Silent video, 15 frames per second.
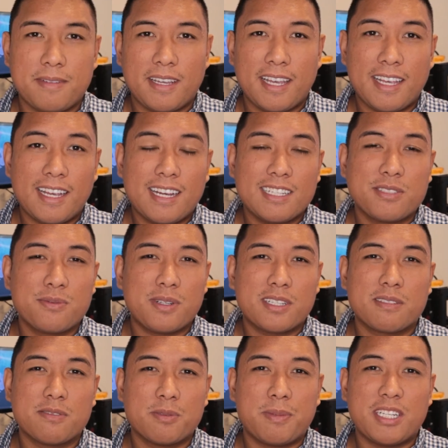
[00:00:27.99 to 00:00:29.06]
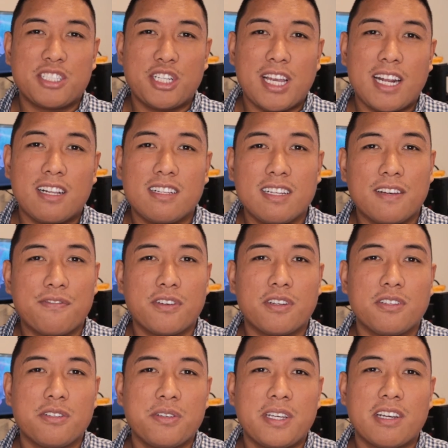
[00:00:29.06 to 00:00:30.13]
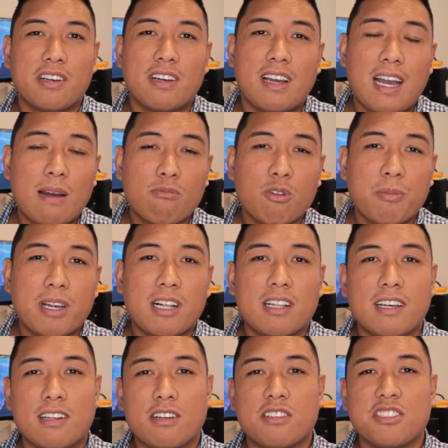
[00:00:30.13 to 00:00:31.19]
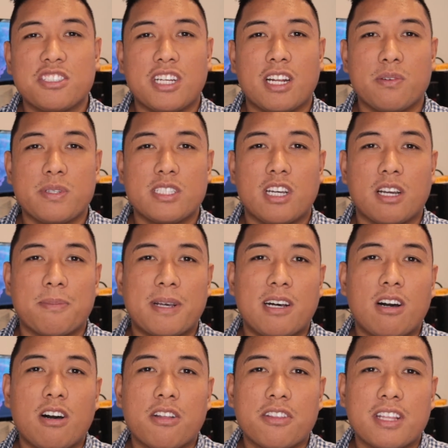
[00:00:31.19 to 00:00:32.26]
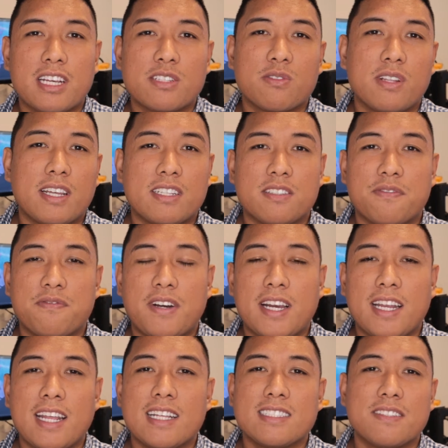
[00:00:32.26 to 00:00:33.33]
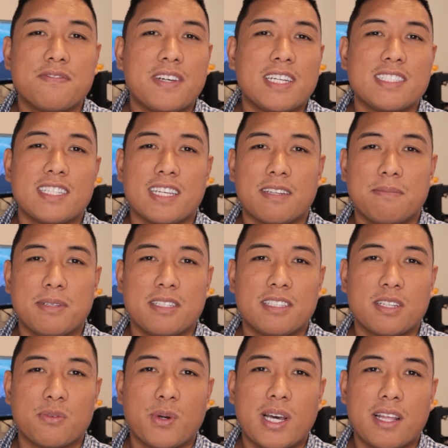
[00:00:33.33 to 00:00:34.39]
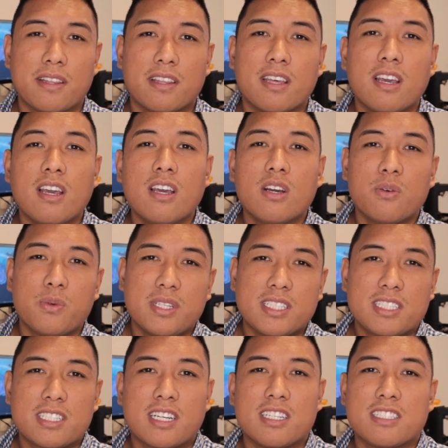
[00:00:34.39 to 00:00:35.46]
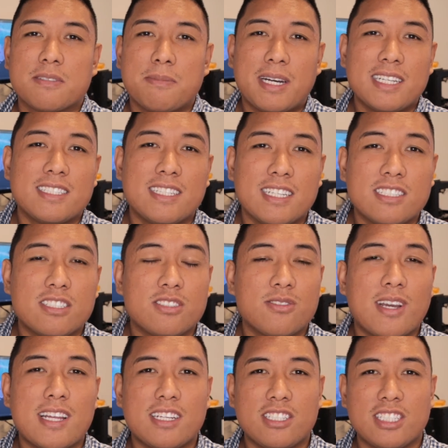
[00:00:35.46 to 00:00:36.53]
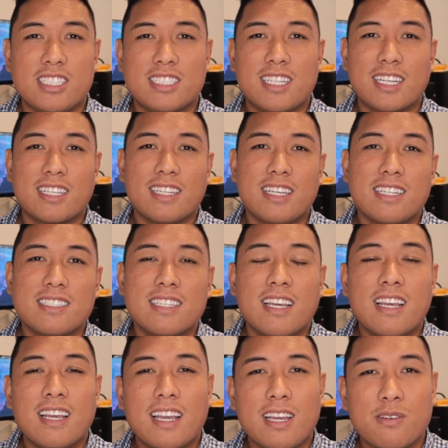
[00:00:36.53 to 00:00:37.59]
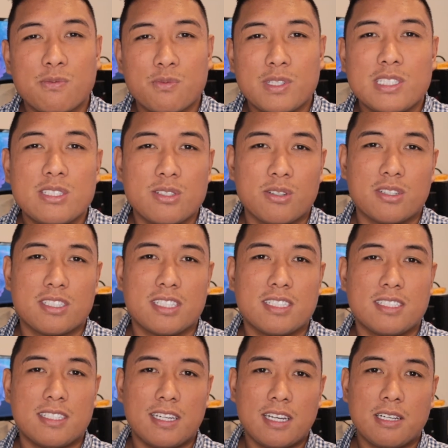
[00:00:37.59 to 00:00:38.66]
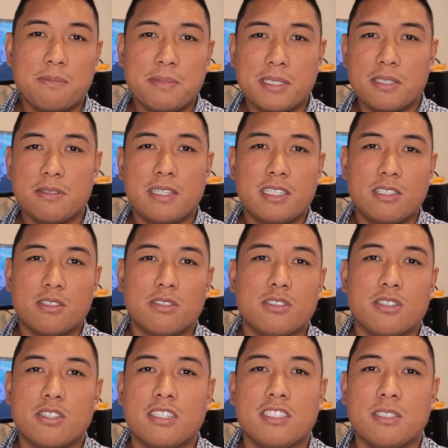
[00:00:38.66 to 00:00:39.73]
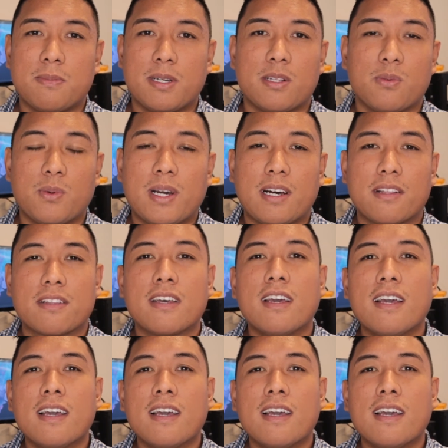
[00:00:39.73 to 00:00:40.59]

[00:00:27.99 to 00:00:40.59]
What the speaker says: Hey guys, welcome to my channel. If you're new here, I'm Romel, and on this channel we talk about all things related to finance, investing, and building wealth. We discuss mindsets, strategies, techniques, and resources to help you in your journey to build wealth.